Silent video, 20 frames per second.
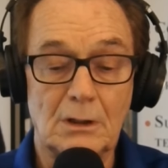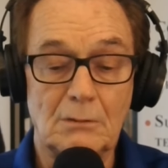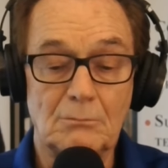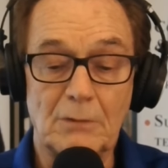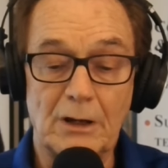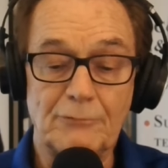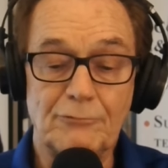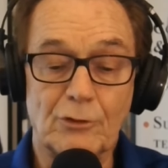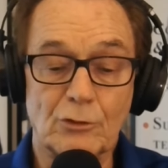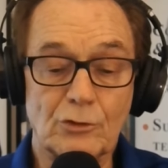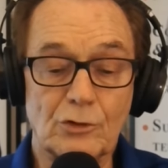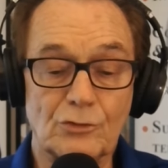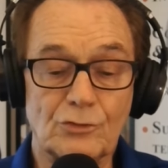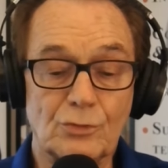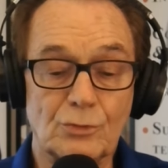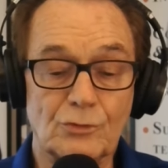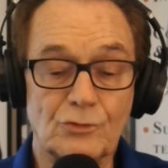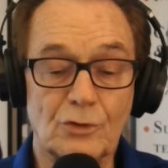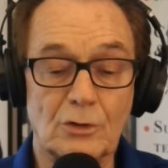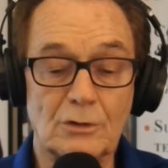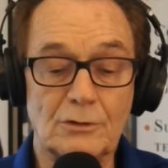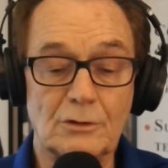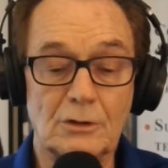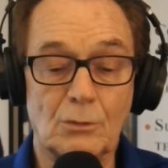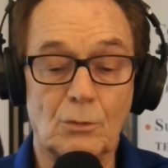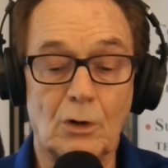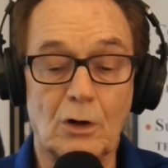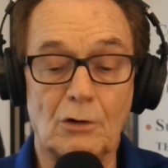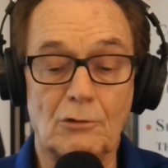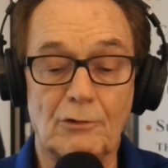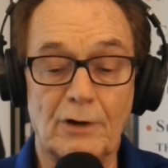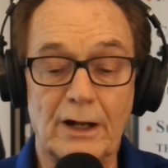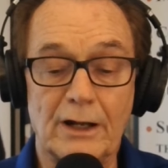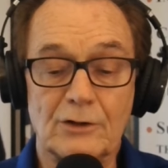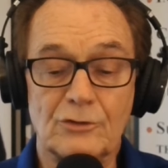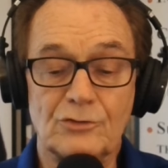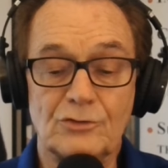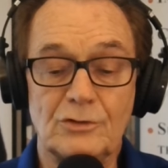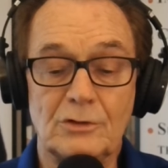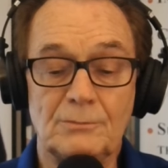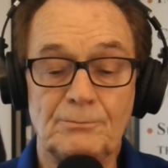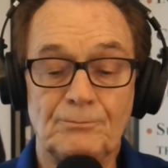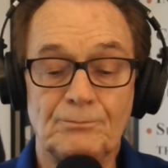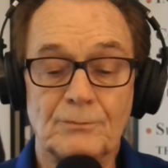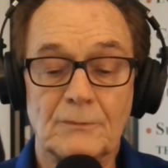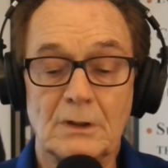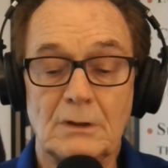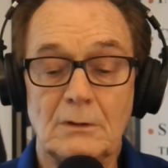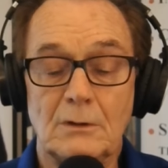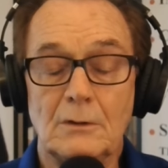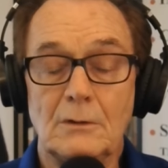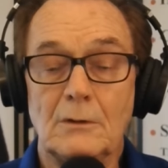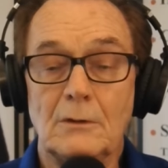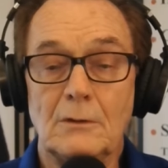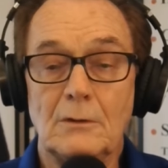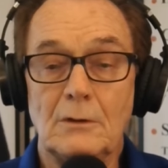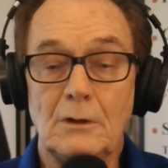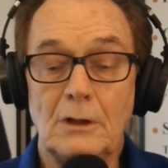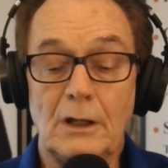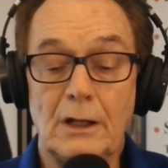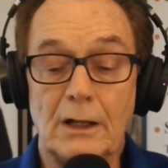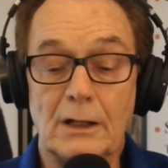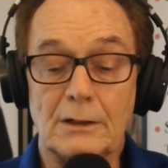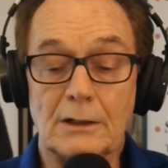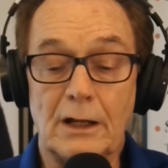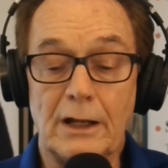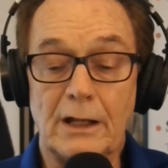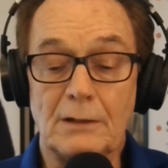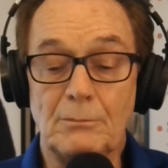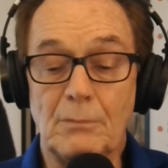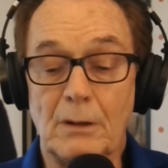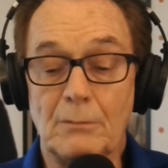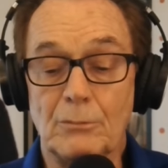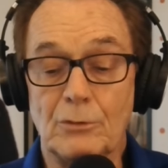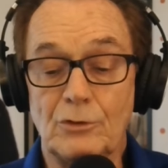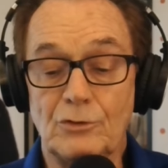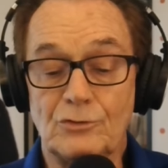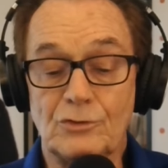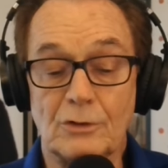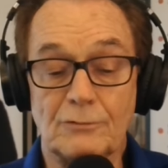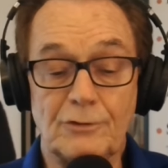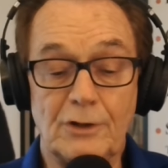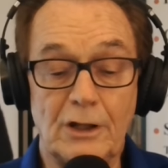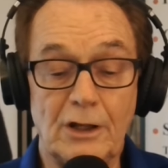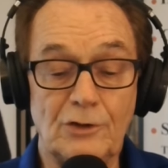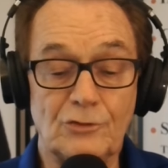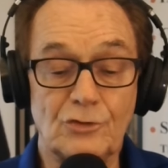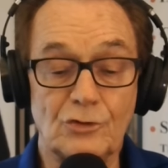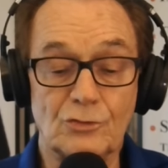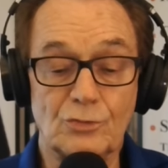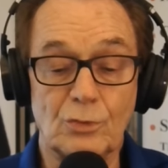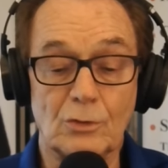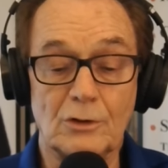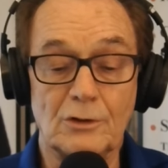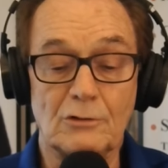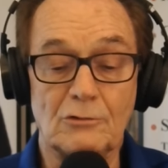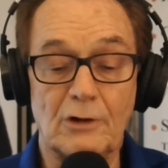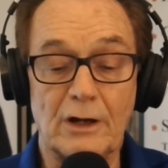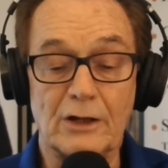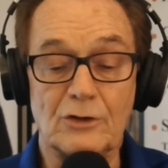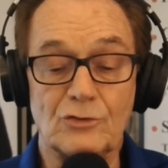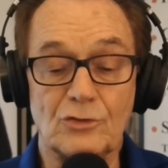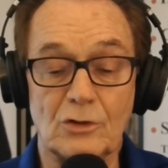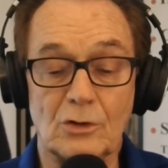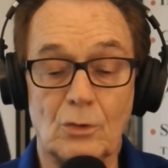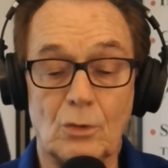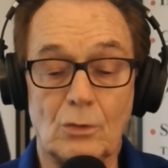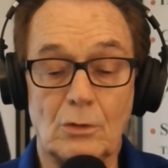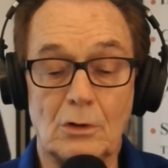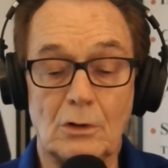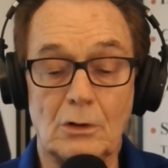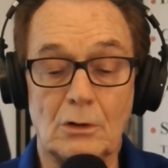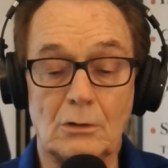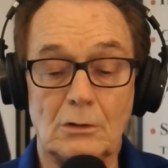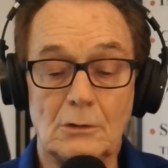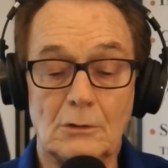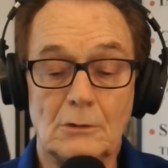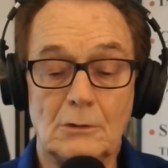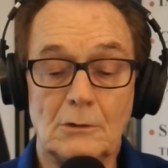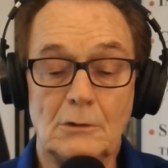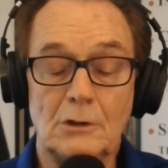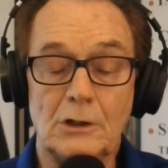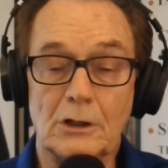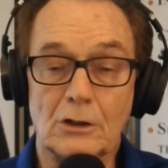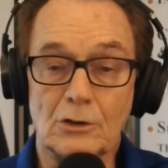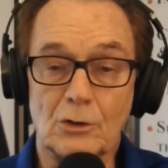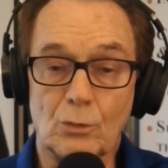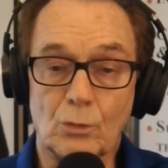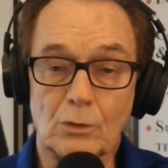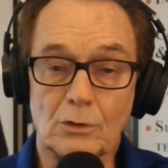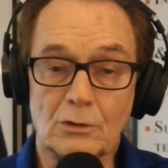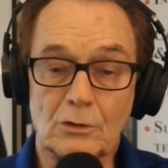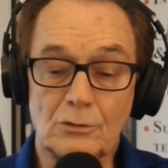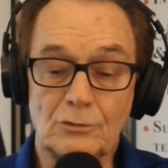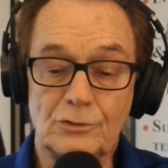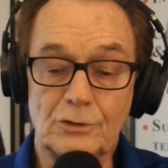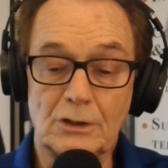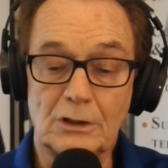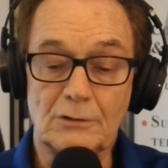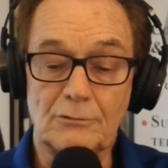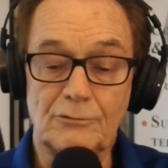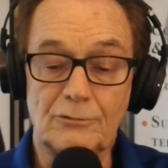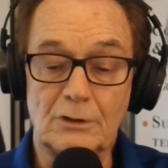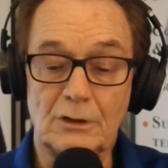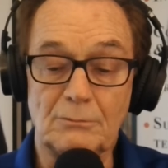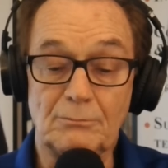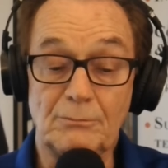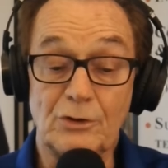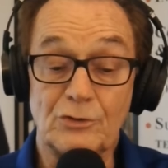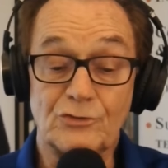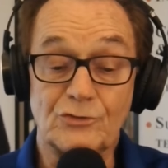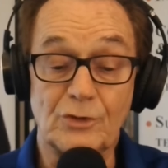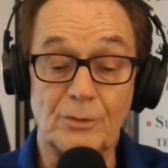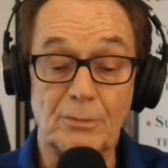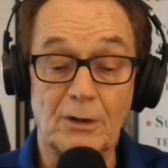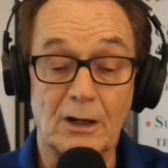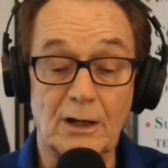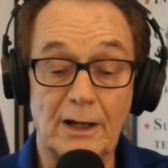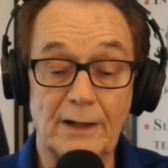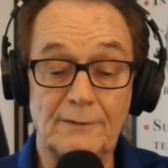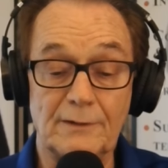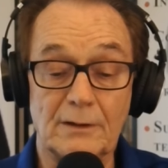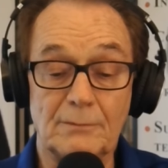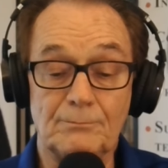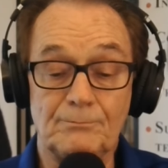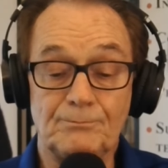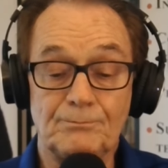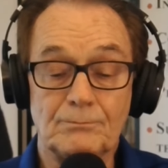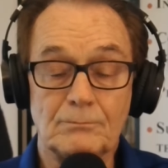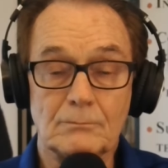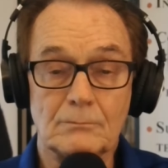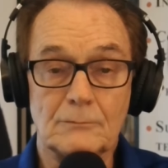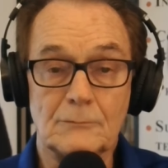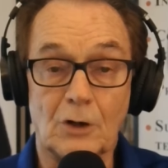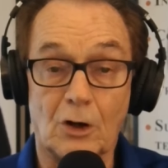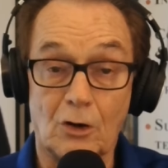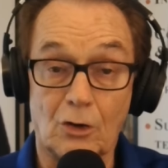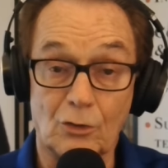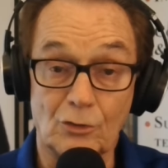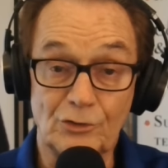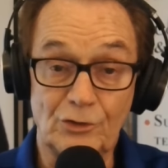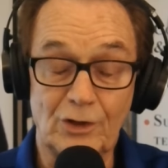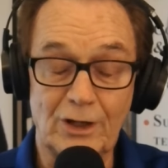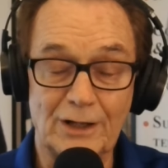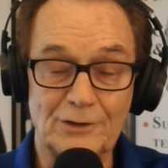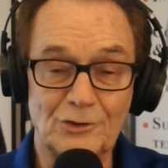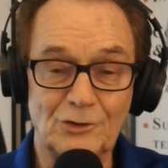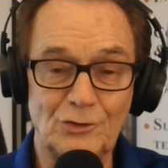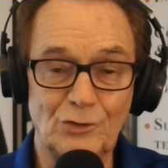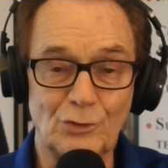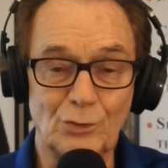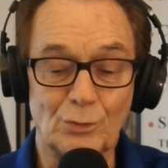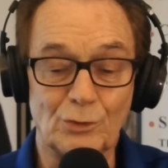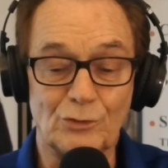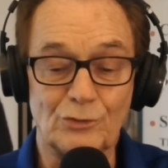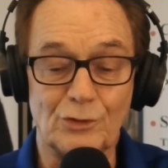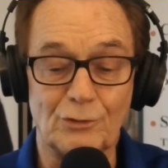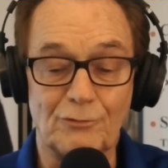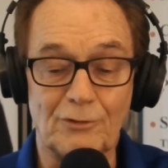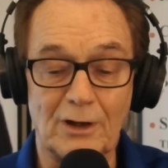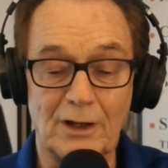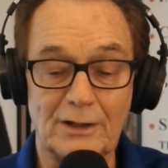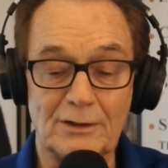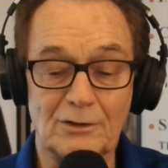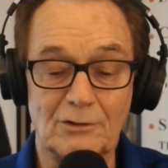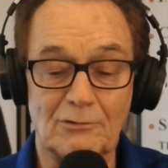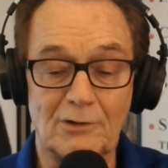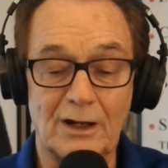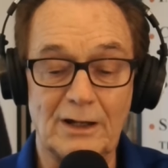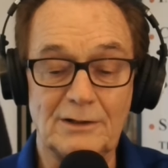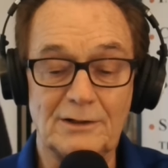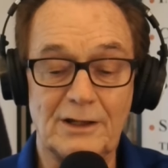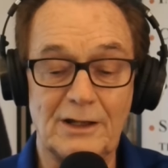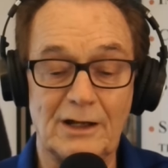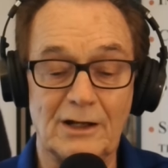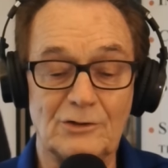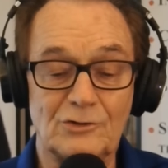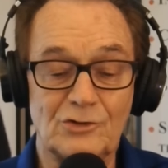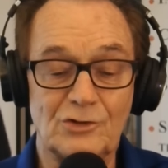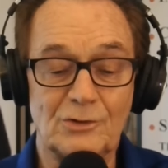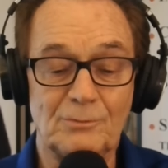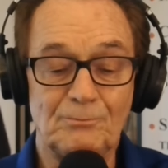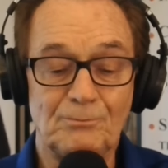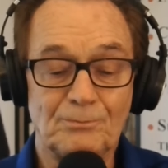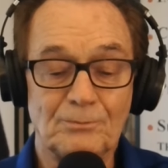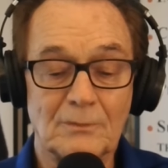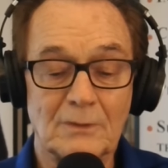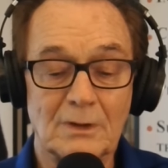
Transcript: My focus was on the wall racks, and I had memories of cases where the racks on the wall held a world of mystery behind them. All you had to do was to find the right catch.